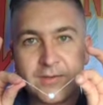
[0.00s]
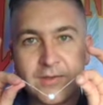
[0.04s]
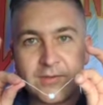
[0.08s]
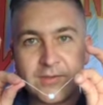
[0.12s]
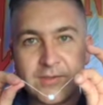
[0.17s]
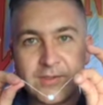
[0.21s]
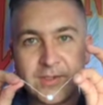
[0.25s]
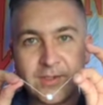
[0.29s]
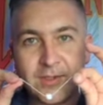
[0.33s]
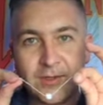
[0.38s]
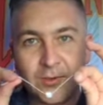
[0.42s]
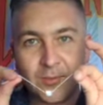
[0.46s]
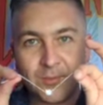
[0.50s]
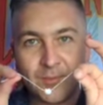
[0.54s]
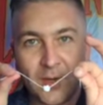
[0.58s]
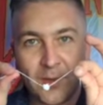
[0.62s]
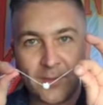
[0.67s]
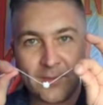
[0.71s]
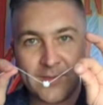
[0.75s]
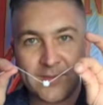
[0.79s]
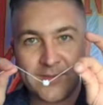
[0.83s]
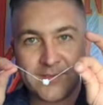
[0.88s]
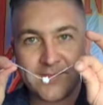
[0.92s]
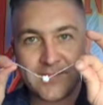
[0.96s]
those little
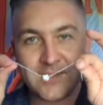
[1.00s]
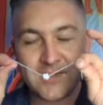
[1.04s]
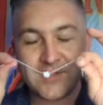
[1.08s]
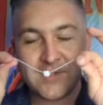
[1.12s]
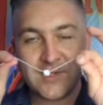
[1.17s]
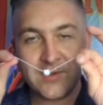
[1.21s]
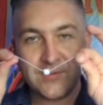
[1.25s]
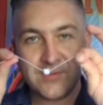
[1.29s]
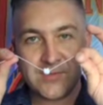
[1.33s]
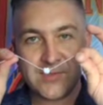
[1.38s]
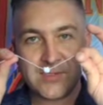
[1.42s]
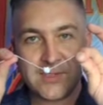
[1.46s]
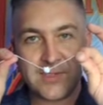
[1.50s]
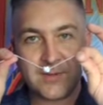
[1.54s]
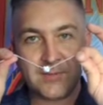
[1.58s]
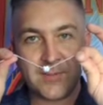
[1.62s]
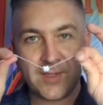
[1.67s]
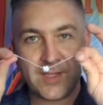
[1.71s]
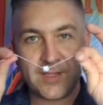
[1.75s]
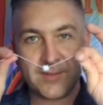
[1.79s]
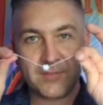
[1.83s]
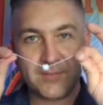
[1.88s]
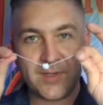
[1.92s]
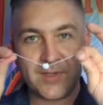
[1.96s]
moments that don't seem
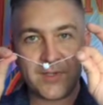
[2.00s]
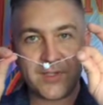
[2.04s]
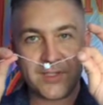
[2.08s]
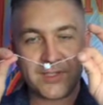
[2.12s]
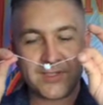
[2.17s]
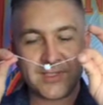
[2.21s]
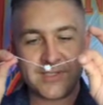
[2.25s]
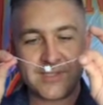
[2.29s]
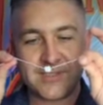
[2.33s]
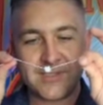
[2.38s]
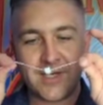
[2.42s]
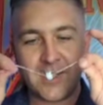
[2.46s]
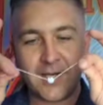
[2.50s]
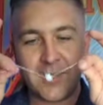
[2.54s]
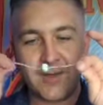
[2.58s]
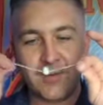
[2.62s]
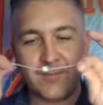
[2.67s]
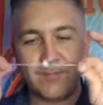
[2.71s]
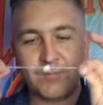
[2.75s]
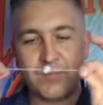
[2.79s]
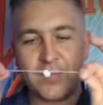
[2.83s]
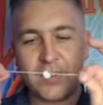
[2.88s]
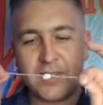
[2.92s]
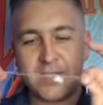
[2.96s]
like much at the
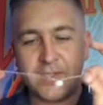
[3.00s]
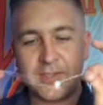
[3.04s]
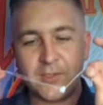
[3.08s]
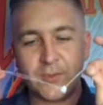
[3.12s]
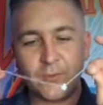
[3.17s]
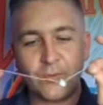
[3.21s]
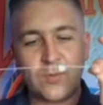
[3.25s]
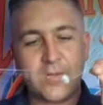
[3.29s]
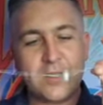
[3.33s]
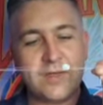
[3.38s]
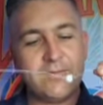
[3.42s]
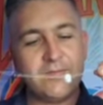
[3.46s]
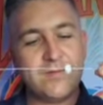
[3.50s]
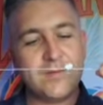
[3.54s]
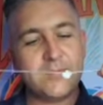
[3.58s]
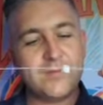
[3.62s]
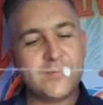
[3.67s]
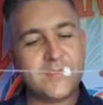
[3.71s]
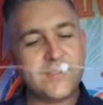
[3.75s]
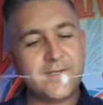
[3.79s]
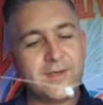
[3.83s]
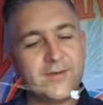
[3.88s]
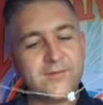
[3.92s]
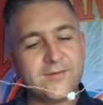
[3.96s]
time begin to weave
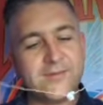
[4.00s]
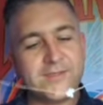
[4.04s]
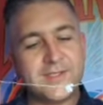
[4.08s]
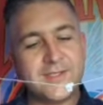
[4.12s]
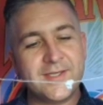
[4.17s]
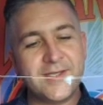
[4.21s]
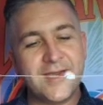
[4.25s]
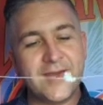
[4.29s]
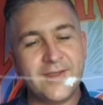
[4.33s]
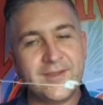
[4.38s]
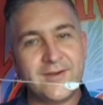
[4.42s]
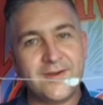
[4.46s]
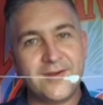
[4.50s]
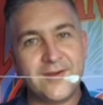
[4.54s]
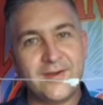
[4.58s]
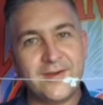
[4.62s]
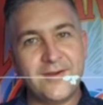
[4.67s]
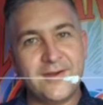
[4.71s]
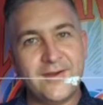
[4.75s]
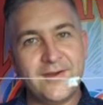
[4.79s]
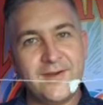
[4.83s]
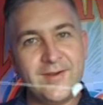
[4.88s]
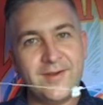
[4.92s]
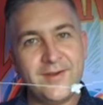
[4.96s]
themselves together
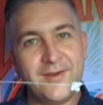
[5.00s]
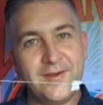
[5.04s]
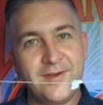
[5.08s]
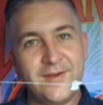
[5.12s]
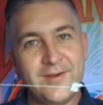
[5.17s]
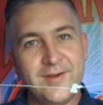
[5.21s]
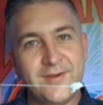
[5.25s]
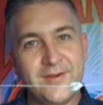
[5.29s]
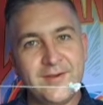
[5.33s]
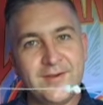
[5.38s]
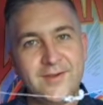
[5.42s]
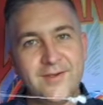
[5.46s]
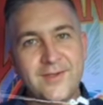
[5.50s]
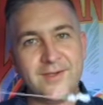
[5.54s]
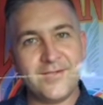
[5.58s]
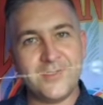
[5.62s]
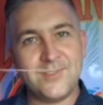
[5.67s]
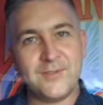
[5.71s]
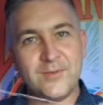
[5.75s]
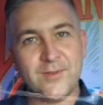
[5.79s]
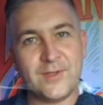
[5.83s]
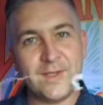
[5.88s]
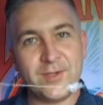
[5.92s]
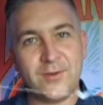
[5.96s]

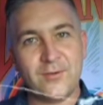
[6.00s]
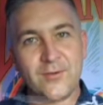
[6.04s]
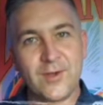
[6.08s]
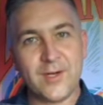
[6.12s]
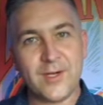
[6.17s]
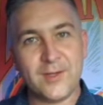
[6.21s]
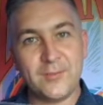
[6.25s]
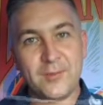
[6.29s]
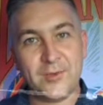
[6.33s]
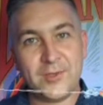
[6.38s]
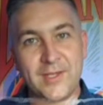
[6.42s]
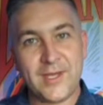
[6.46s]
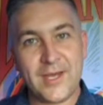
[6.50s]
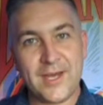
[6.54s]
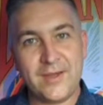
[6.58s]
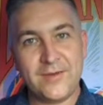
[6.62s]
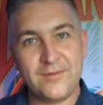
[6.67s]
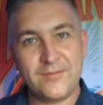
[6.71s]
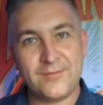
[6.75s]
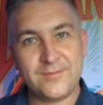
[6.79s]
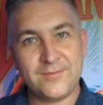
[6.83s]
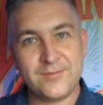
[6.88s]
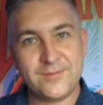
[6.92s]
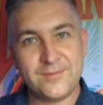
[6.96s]
into an incredible
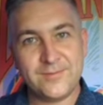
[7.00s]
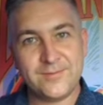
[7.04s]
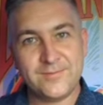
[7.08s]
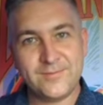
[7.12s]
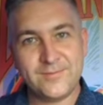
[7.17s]
life.